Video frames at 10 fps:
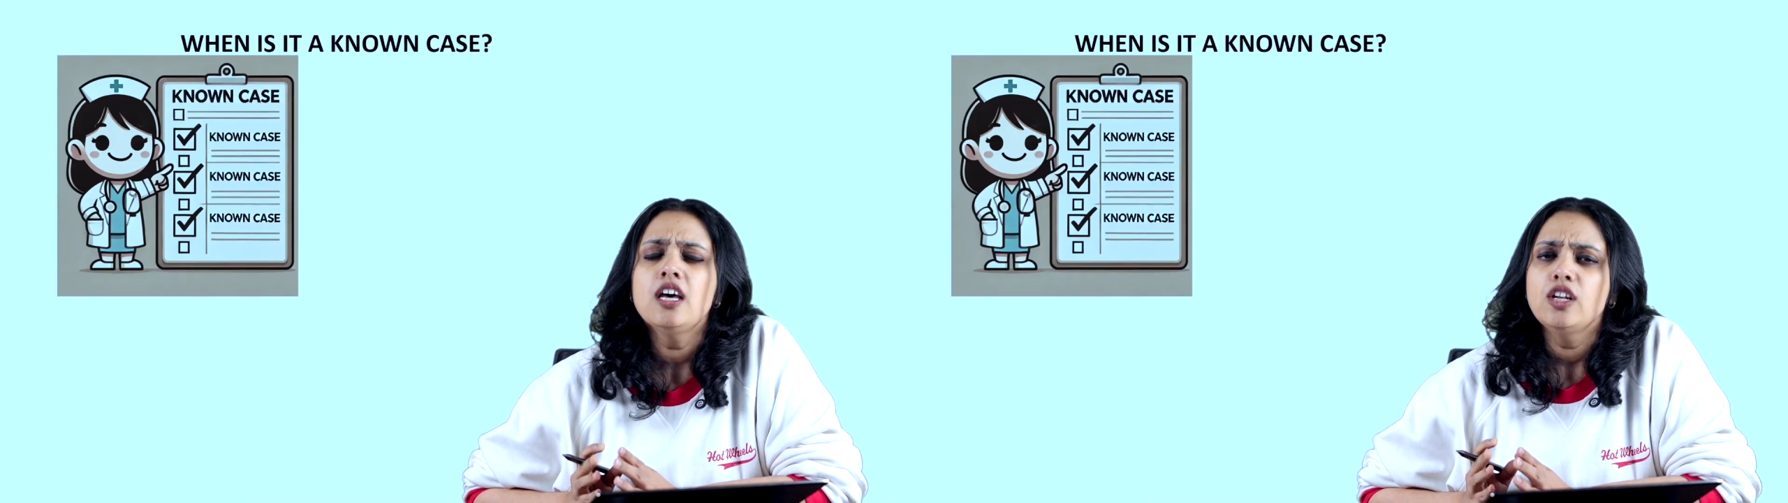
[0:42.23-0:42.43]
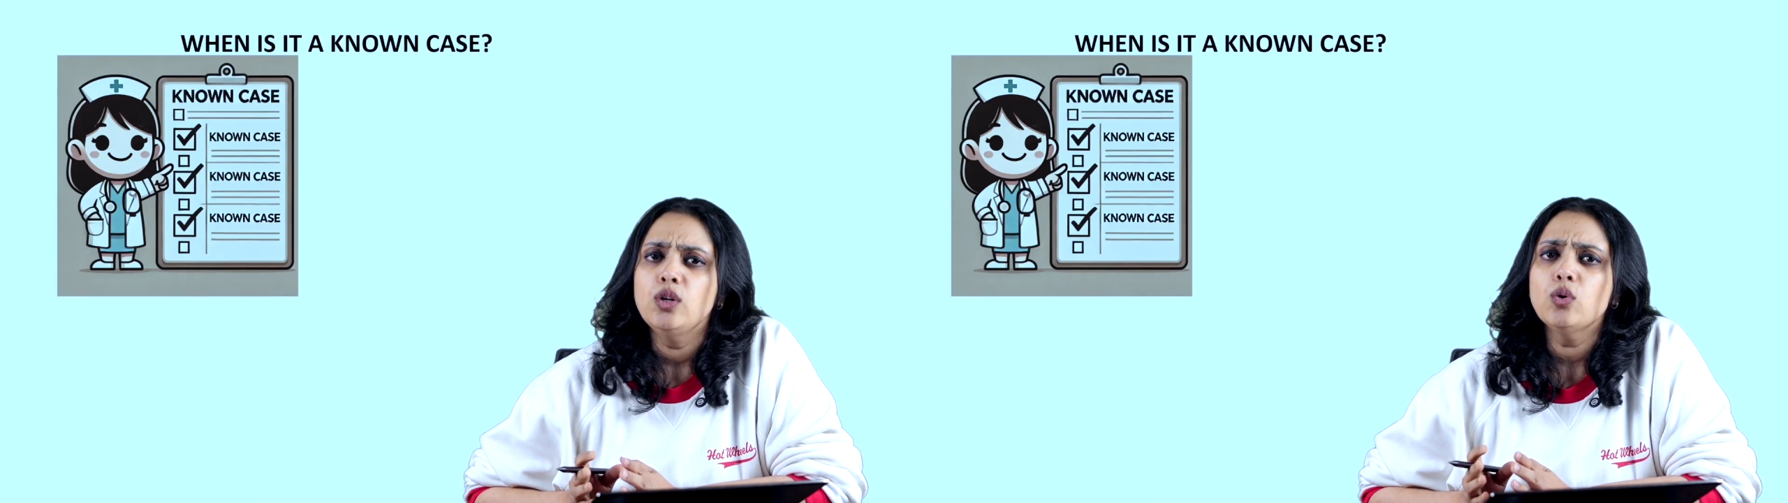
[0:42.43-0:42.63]

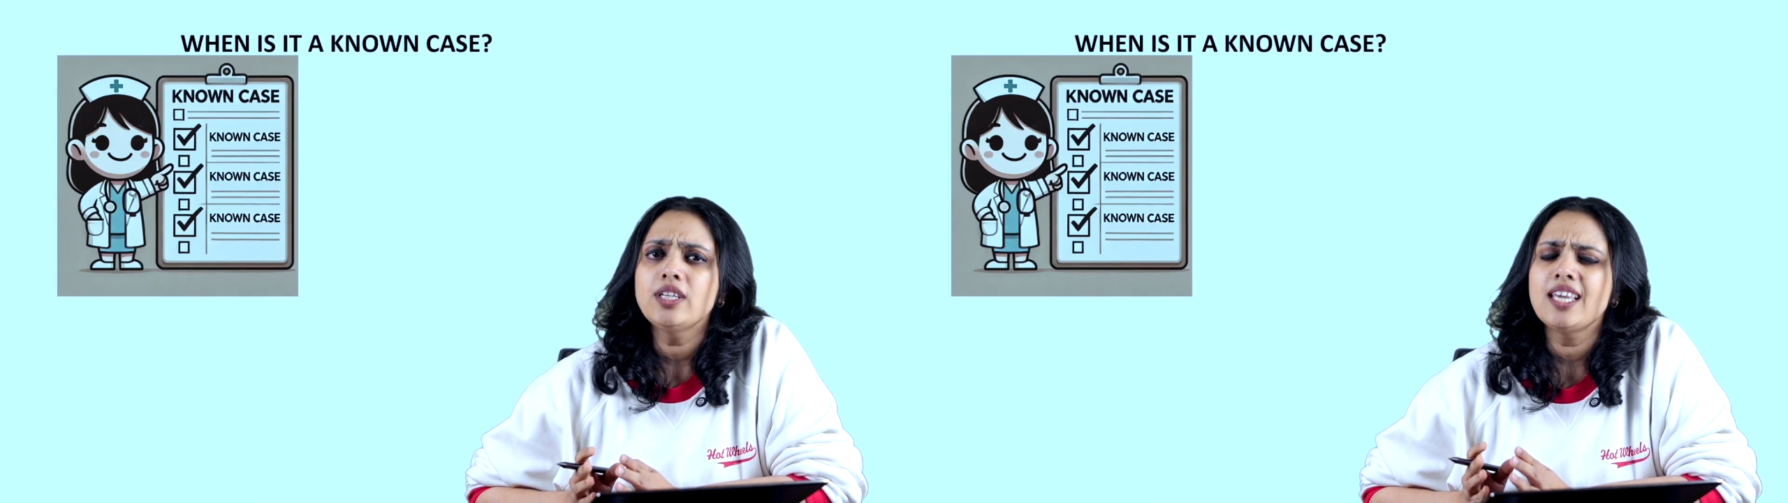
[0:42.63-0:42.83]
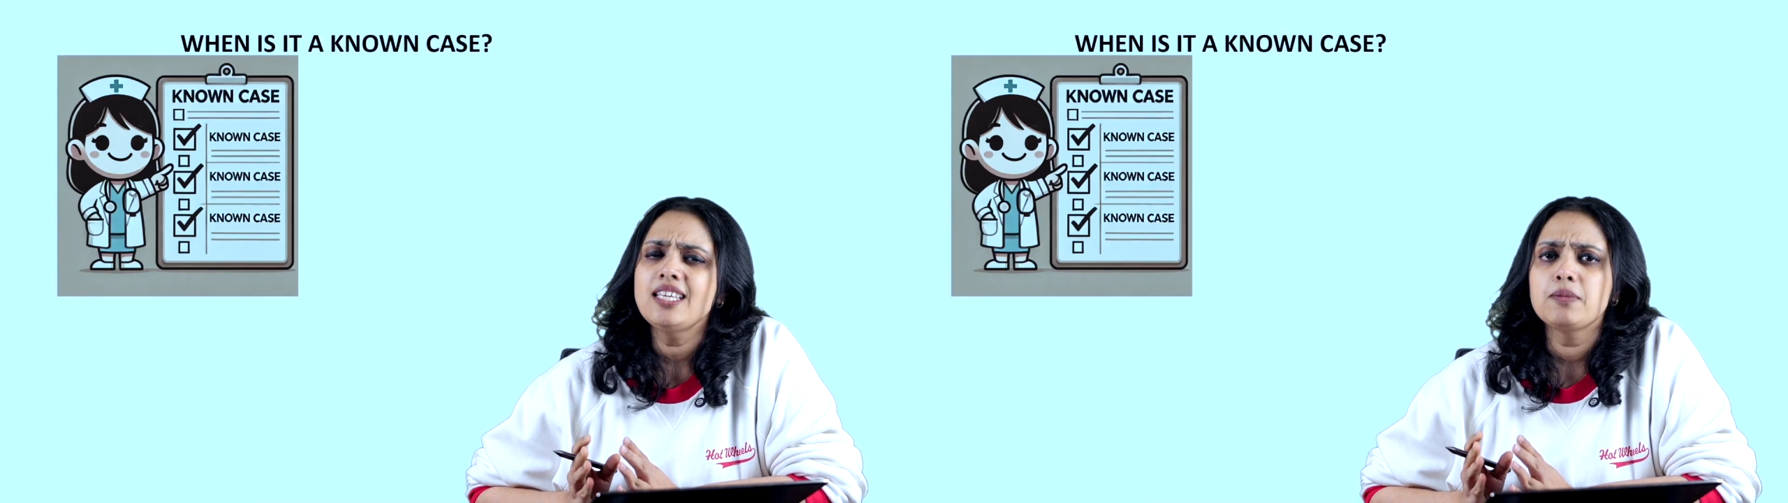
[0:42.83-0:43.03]

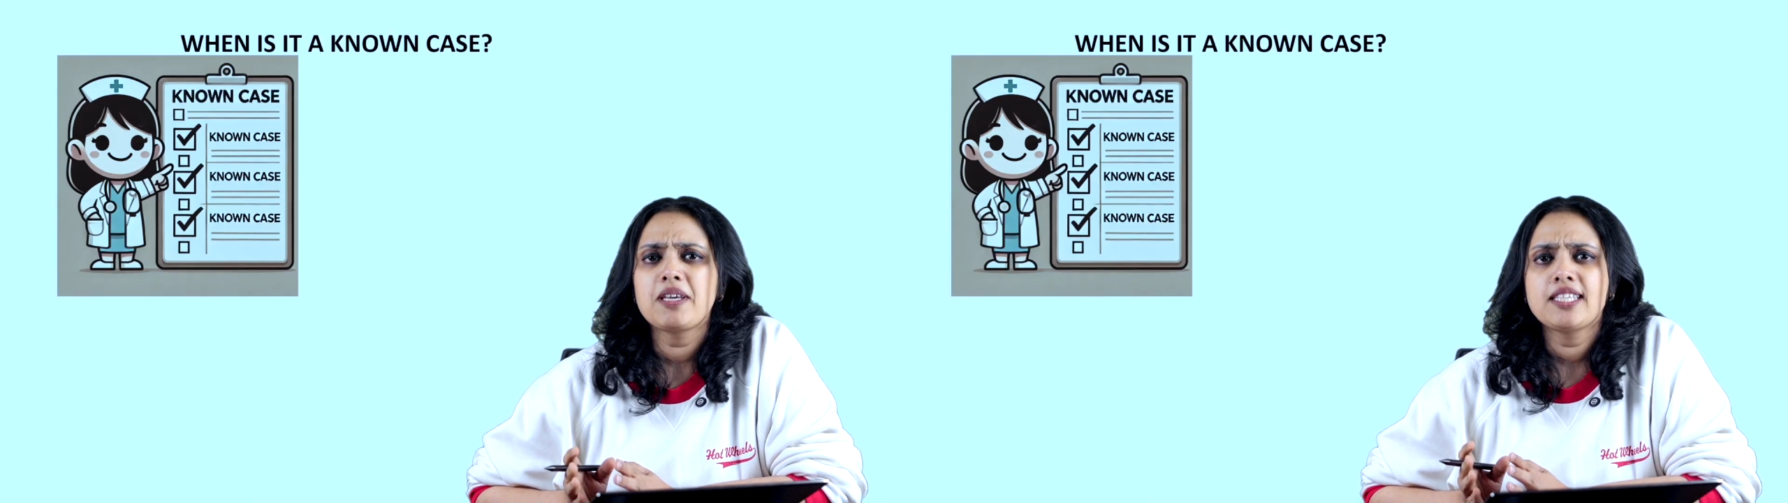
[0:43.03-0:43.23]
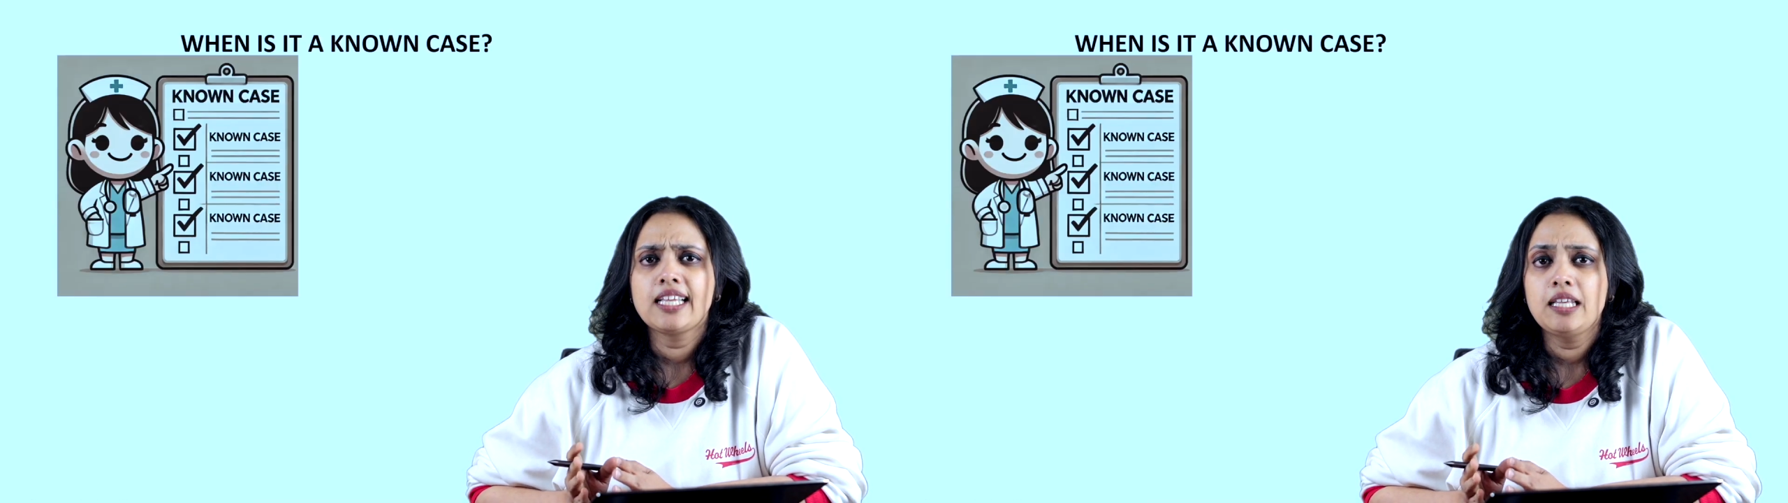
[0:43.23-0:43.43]
Known case
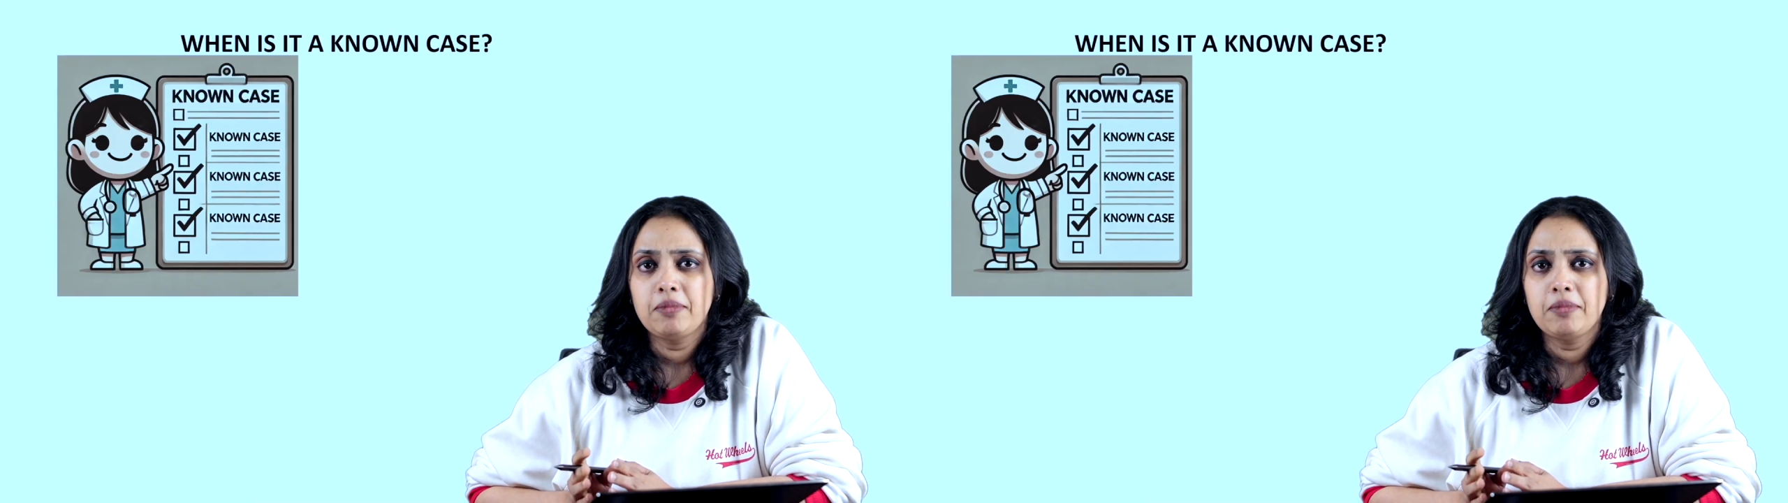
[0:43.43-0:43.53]
basically